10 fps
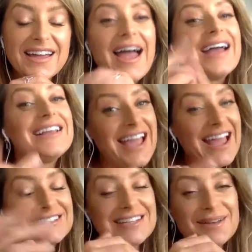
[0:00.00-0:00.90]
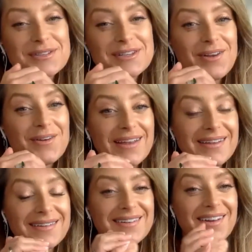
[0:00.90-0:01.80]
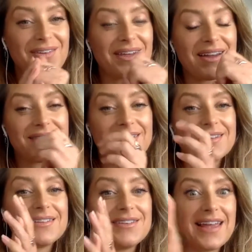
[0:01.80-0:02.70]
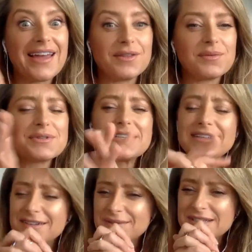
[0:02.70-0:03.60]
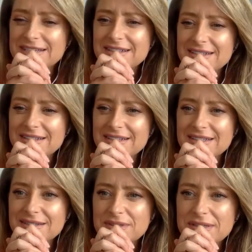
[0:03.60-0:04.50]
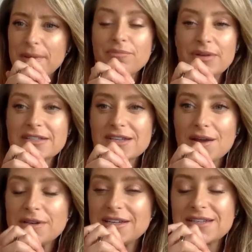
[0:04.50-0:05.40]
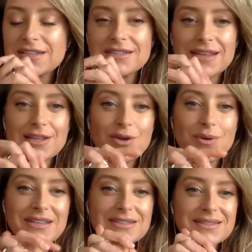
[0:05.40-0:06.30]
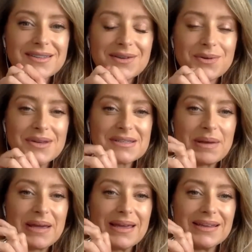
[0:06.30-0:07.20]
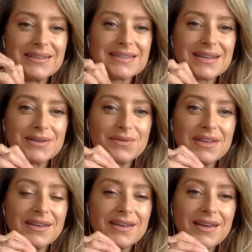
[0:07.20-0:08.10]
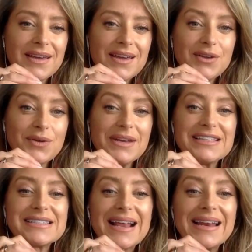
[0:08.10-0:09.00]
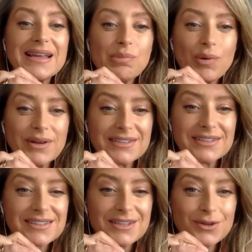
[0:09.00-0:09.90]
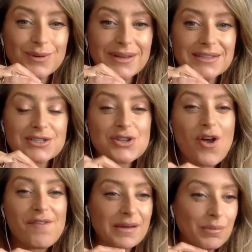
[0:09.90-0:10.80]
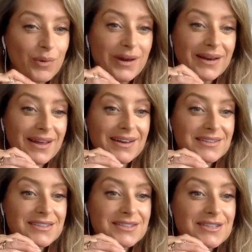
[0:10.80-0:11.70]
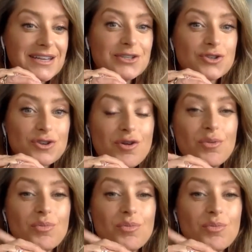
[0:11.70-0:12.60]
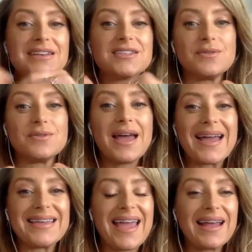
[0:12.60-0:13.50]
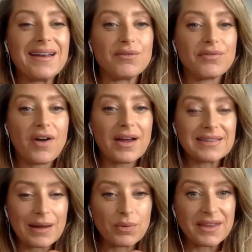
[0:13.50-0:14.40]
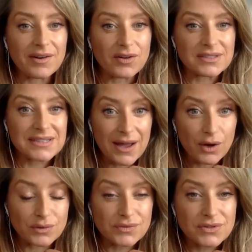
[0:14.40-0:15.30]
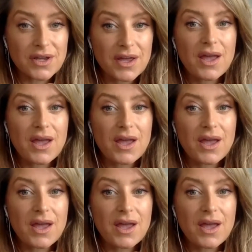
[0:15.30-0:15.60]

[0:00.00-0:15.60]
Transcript: yeah. Uh, yes, absolutely. You know that. Yeah. Was it? Was it? Was it? Might have been Simon yesterday saying the US the USP instead of the unique selling point it's the unique serving point and it's yeah. it's true and we need to again find that within ourselves